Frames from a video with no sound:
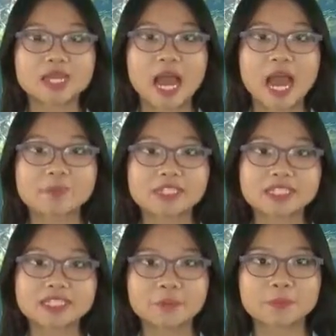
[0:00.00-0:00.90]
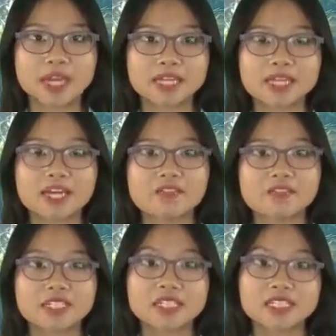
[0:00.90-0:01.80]
Aim at your bag,
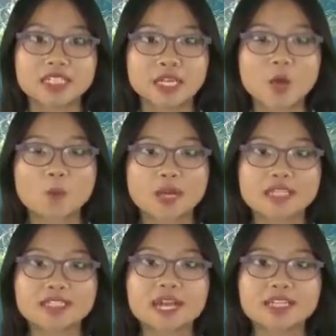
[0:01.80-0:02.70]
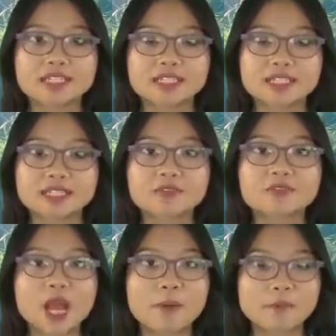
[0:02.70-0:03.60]
or imagine one, with your knuckles
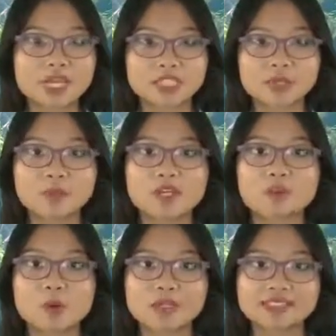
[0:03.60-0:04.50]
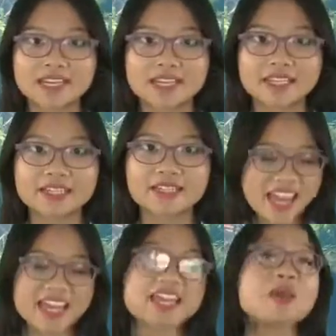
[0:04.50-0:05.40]
facing outward. Aim to hit the
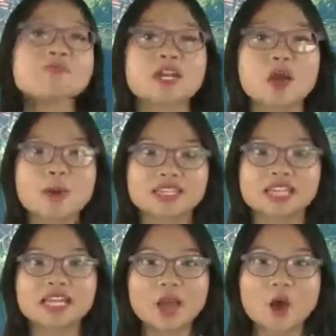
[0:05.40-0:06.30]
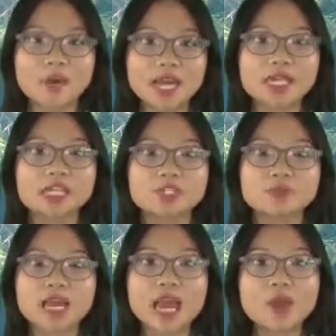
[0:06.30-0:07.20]
bag as many times as you can
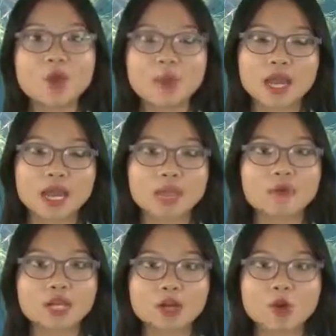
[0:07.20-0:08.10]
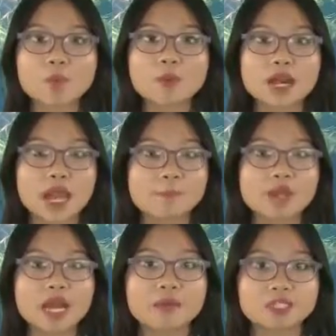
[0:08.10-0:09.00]
in your chosen time frame,
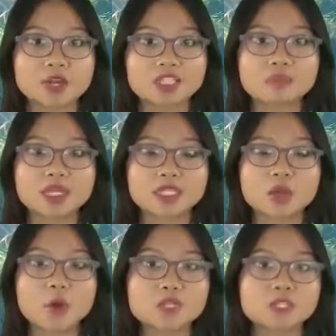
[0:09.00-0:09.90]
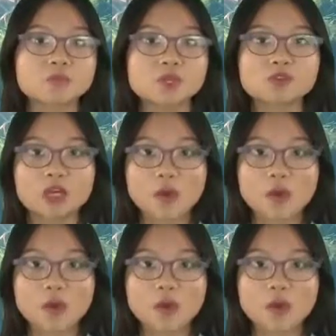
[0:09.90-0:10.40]
rotating your arms as you do so.